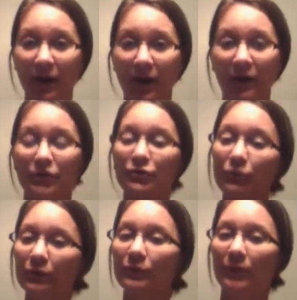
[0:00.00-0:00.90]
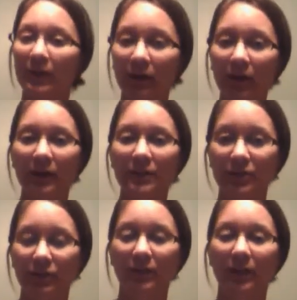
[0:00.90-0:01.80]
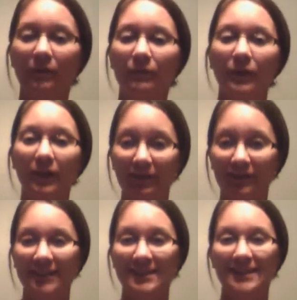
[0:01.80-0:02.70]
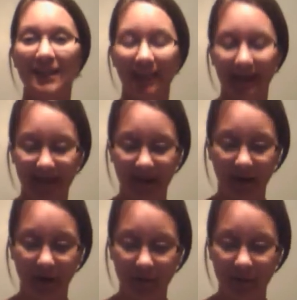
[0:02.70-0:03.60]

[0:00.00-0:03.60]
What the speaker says: on a true and honest journey of forgiveness and letting go.